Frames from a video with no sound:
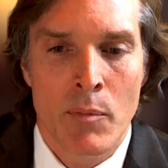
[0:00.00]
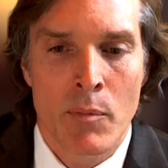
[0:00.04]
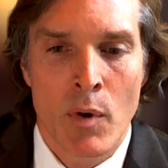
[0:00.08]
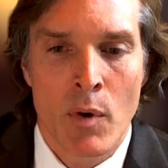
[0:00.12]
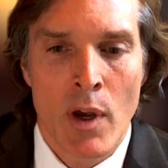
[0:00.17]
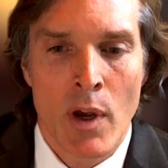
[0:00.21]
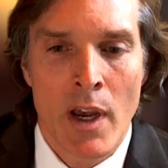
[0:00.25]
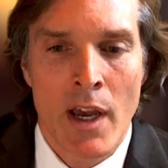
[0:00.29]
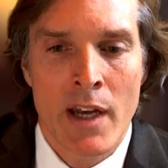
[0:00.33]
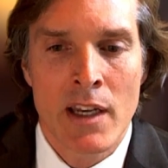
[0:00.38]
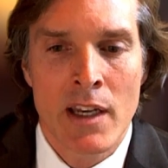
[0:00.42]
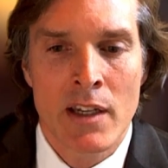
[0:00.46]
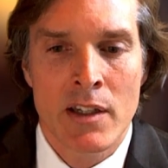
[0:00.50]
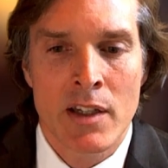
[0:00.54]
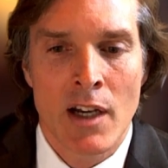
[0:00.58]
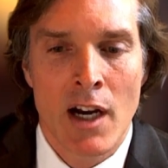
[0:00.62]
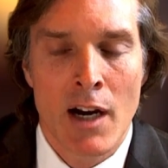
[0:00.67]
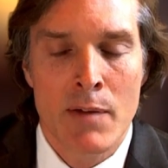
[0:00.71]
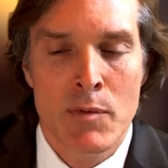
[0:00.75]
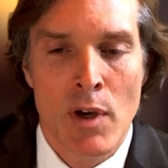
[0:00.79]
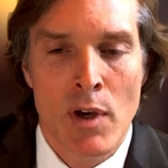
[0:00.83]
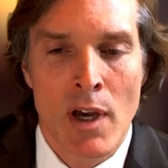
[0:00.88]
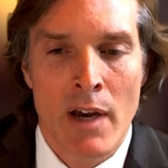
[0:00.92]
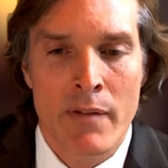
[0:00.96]

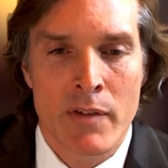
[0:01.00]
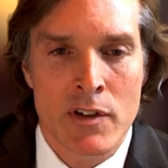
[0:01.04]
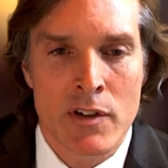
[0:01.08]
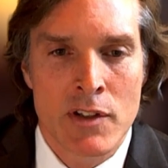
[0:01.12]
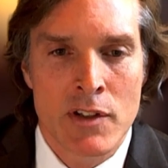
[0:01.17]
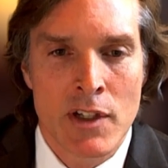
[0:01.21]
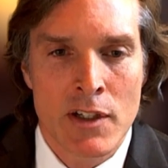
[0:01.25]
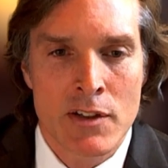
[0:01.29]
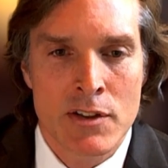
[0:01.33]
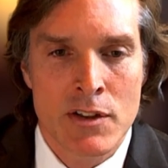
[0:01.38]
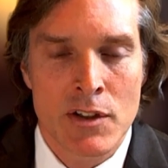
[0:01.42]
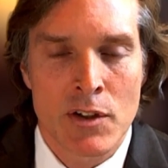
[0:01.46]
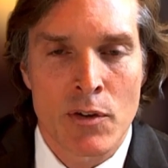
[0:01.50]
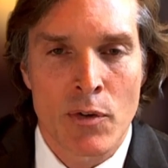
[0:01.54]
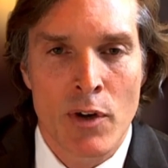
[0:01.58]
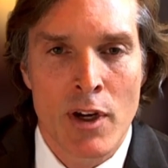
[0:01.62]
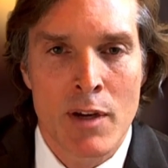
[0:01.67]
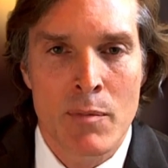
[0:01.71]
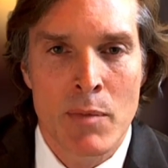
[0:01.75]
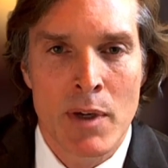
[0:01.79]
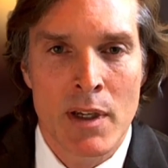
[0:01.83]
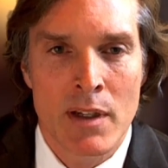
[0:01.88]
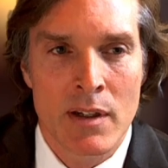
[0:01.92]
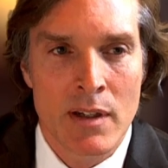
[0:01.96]
Anytime you have a
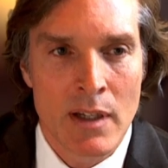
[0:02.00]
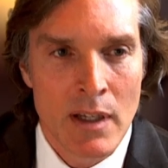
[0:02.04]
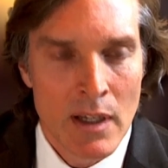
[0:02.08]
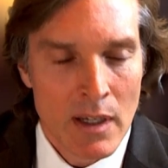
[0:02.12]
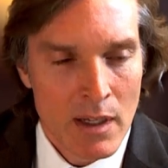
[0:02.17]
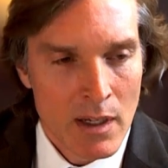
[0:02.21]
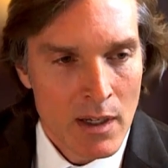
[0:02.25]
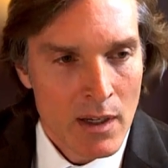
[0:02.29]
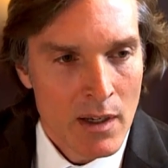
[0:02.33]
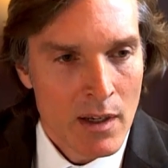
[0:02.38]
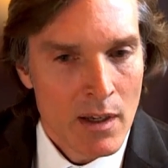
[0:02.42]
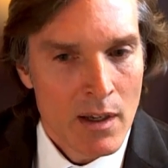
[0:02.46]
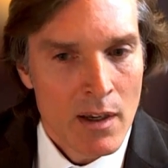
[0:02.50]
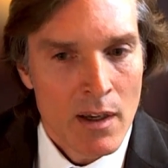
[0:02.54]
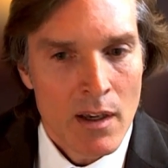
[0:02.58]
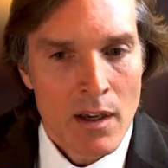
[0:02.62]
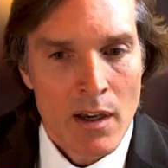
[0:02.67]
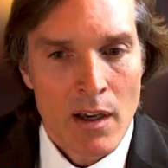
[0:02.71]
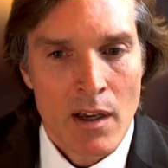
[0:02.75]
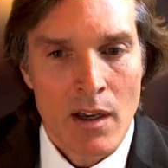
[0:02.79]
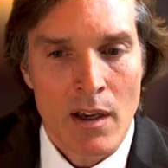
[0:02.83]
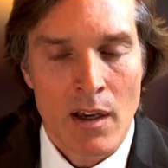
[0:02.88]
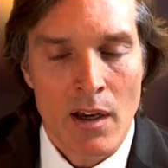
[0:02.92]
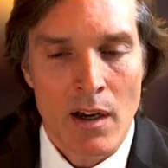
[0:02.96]
disagreement,
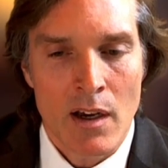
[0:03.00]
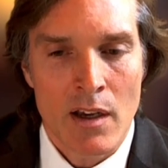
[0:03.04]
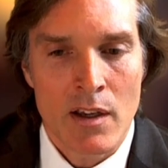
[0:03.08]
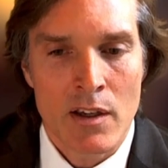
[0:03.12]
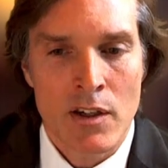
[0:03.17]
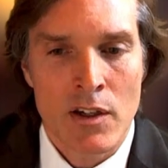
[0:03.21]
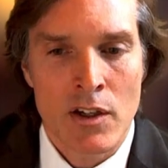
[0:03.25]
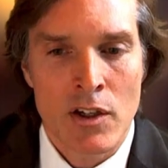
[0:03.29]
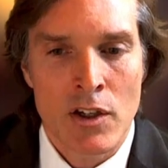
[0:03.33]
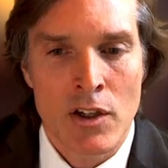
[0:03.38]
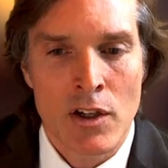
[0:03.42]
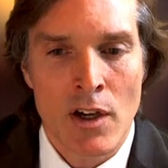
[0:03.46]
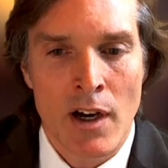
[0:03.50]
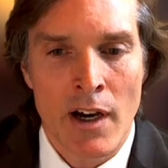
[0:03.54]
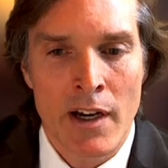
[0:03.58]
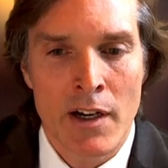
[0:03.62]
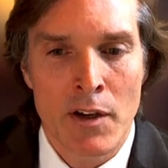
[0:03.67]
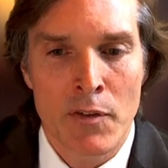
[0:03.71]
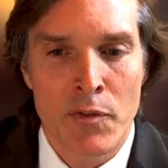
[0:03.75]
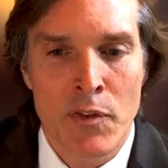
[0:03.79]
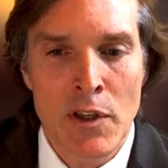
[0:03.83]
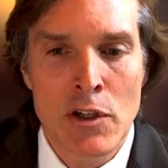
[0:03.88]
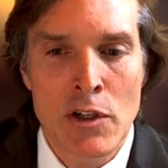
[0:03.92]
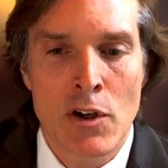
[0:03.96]
I
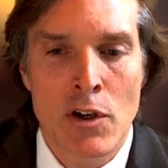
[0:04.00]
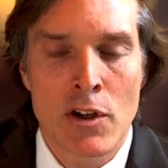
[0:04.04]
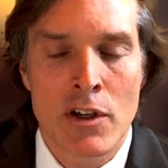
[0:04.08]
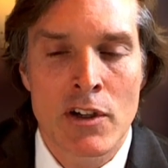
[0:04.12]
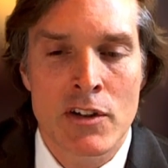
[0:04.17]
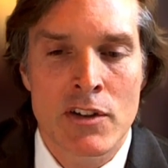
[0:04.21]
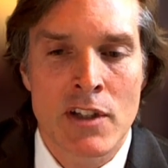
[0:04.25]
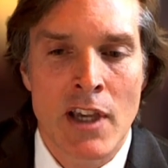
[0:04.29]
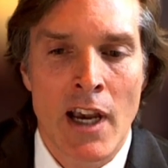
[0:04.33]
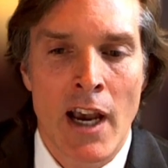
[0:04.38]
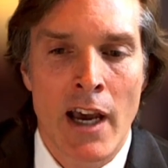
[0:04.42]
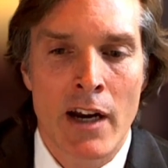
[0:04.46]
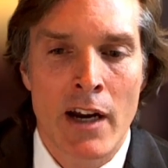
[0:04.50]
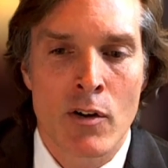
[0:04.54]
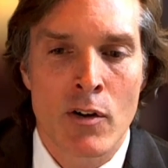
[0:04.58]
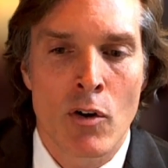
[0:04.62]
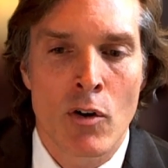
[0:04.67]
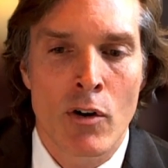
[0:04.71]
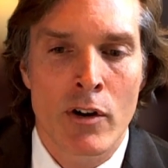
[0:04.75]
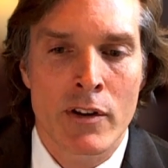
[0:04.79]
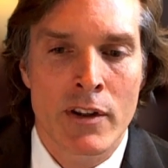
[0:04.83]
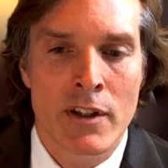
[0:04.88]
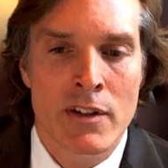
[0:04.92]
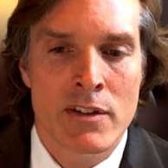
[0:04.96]
don't think you can just
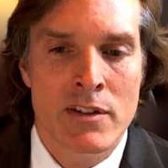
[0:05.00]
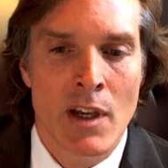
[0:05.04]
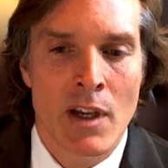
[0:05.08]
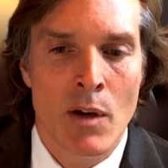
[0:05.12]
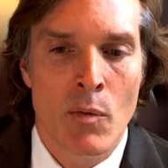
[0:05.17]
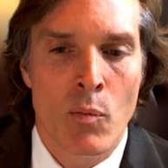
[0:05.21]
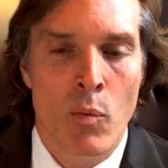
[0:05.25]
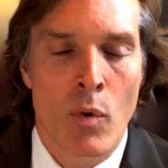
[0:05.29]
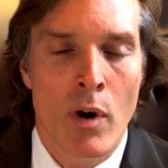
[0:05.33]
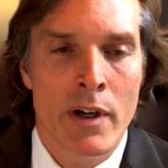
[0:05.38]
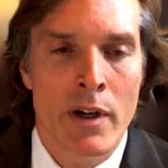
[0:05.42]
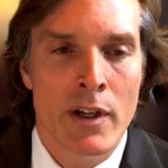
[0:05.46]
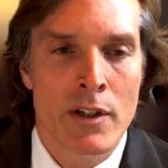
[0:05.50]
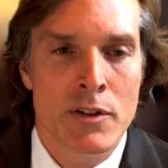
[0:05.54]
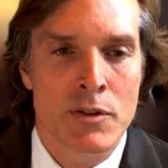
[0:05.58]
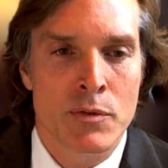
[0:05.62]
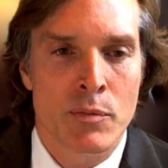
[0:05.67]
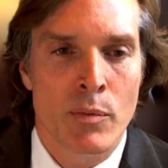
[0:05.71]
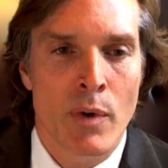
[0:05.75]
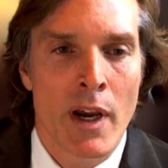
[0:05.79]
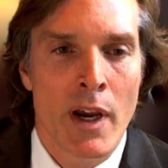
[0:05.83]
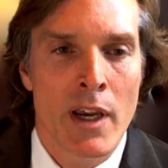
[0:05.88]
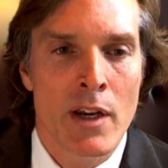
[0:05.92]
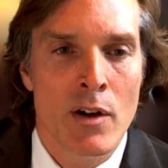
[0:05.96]
categorically say one is
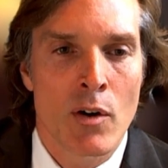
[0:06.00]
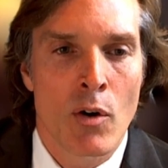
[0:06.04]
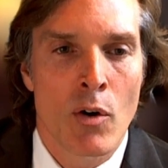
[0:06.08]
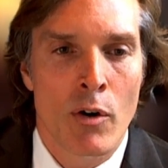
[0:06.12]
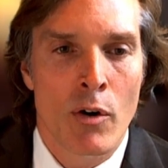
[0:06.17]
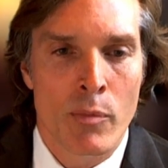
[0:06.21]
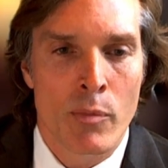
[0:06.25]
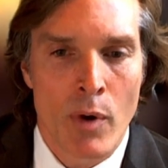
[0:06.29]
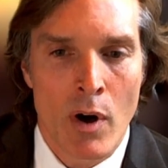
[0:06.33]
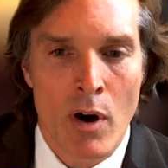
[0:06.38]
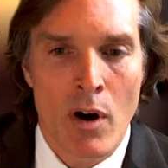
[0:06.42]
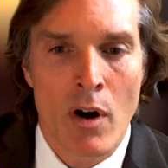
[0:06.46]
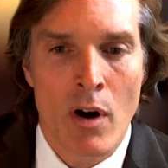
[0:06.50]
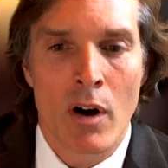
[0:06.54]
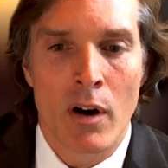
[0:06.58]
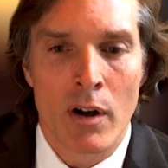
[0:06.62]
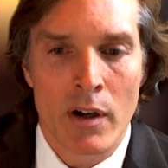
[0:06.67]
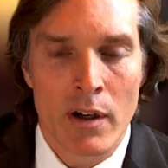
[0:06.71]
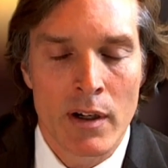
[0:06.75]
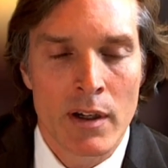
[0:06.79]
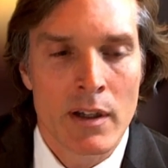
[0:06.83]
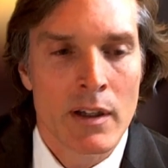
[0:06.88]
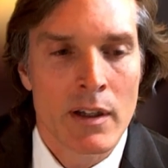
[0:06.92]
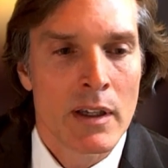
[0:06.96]
right or
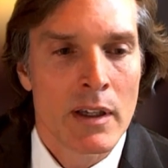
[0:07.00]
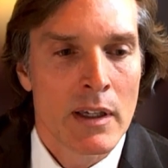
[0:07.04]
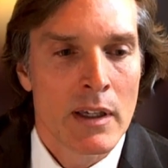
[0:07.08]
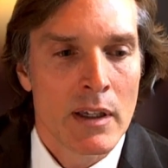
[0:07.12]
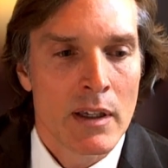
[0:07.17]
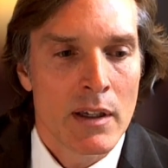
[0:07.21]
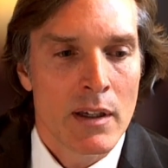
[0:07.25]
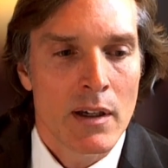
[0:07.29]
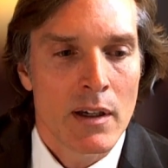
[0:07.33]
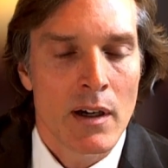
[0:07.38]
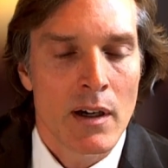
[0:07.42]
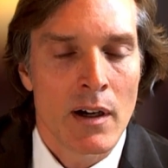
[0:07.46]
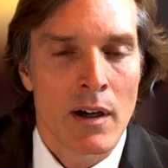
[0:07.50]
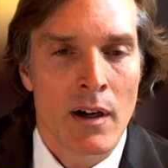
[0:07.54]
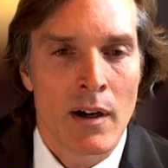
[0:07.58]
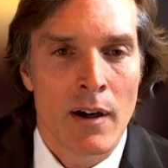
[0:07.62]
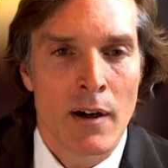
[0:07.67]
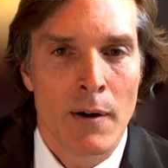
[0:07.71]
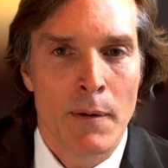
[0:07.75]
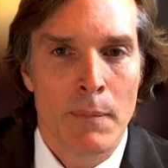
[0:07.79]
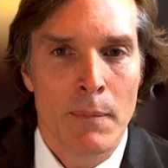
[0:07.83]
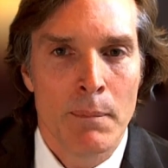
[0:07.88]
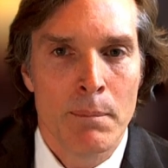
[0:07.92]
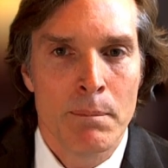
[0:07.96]
wrong.
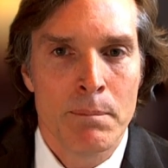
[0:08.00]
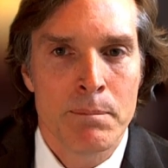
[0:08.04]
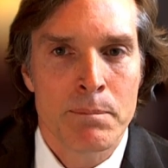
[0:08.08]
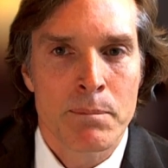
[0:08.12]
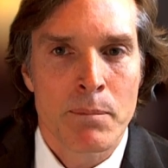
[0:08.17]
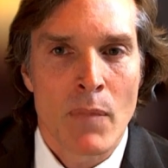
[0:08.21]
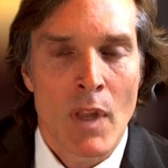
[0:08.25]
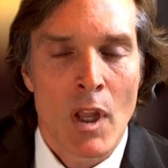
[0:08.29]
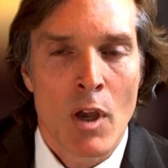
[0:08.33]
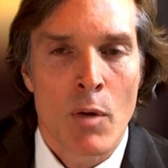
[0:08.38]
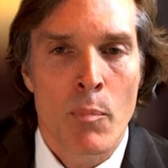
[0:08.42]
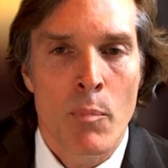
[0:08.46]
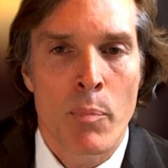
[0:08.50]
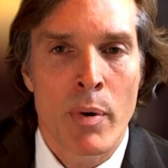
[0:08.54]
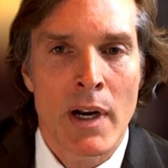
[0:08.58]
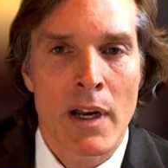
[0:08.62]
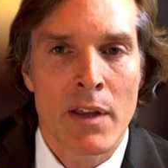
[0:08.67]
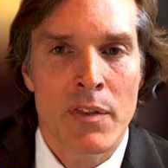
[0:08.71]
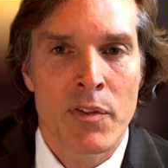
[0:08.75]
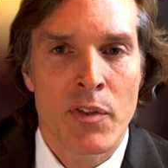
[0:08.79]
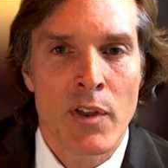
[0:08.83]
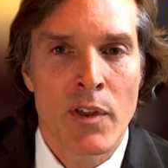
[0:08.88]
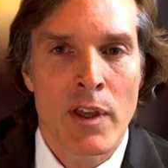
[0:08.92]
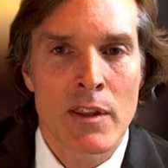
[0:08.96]
But I
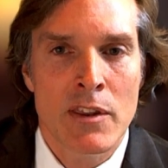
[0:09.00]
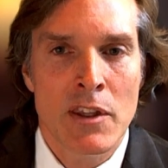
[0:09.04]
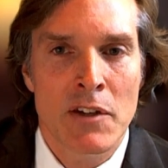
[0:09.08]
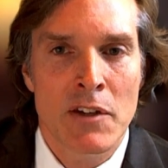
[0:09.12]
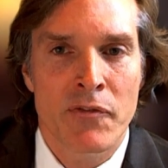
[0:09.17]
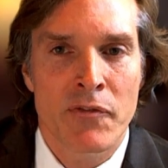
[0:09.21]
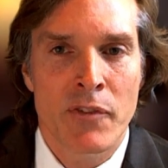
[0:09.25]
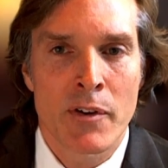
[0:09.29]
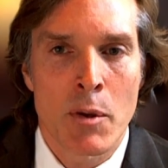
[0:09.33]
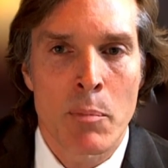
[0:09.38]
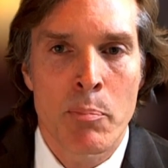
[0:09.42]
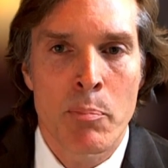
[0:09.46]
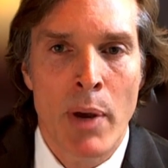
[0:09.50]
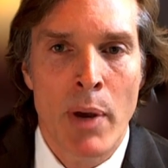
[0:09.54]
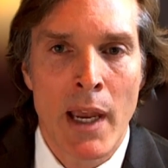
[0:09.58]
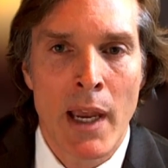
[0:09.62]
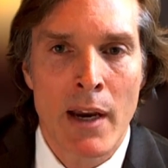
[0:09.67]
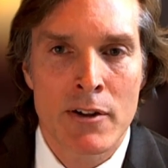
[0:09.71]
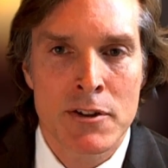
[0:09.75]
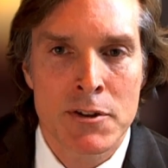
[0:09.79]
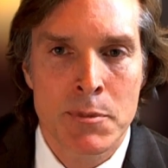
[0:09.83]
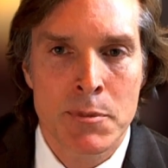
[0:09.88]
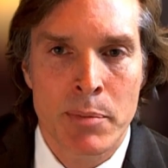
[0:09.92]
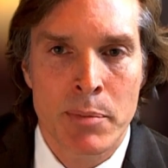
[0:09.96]
think that from the
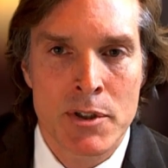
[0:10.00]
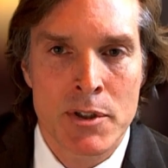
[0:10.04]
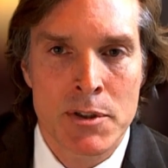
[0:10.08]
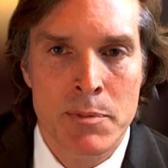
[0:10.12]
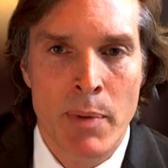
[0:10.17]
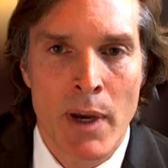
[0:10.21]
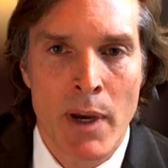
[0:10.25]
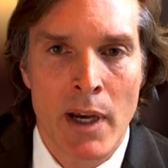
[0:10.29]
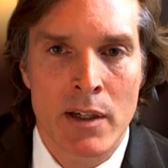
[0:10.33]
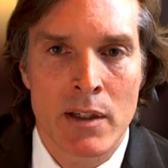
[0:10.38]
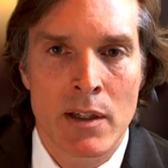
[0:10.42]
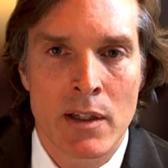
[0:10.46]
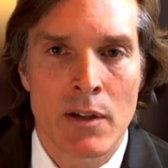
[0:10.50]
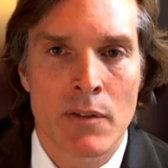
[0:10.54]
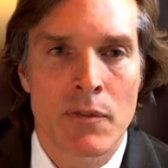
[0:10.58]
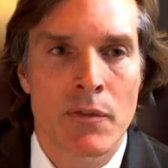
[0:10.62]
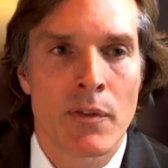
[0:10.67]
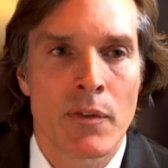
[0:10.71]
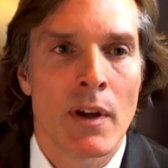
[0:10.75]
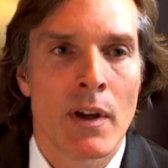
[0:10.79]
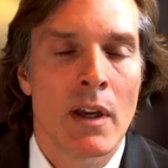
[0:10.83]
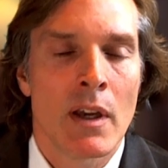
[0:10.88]
payer's perspective,